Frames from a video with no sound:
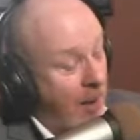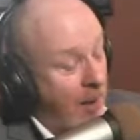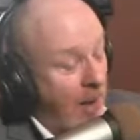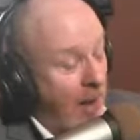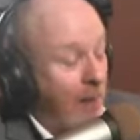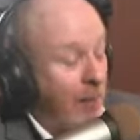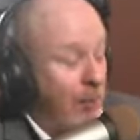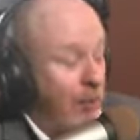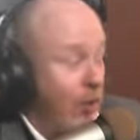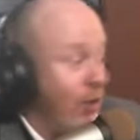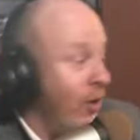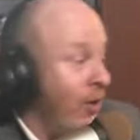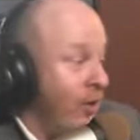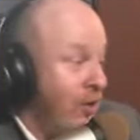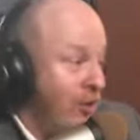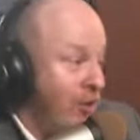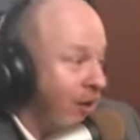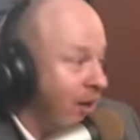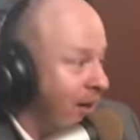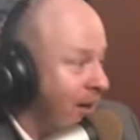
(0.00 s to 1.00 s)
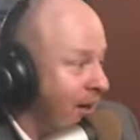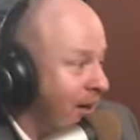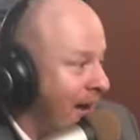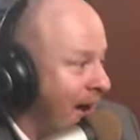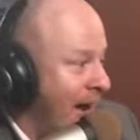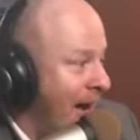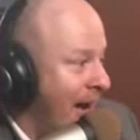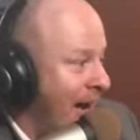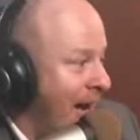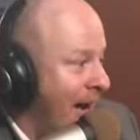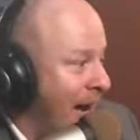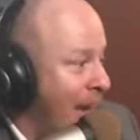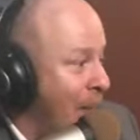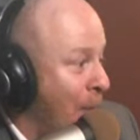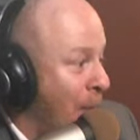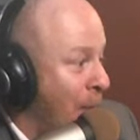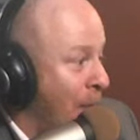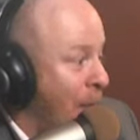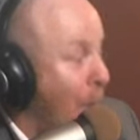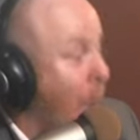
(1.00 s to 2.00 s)
I'm totally straight.
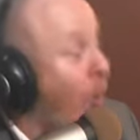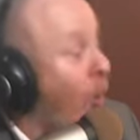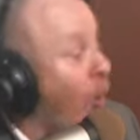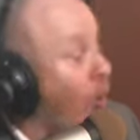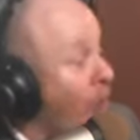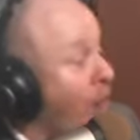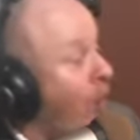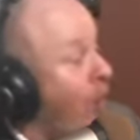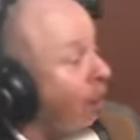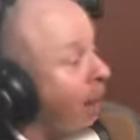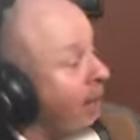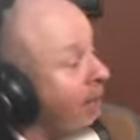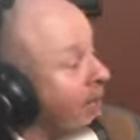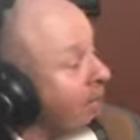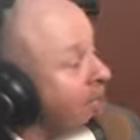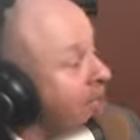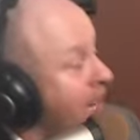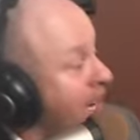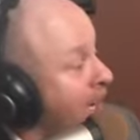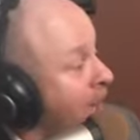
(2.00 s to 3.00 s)
Believe me. Although I did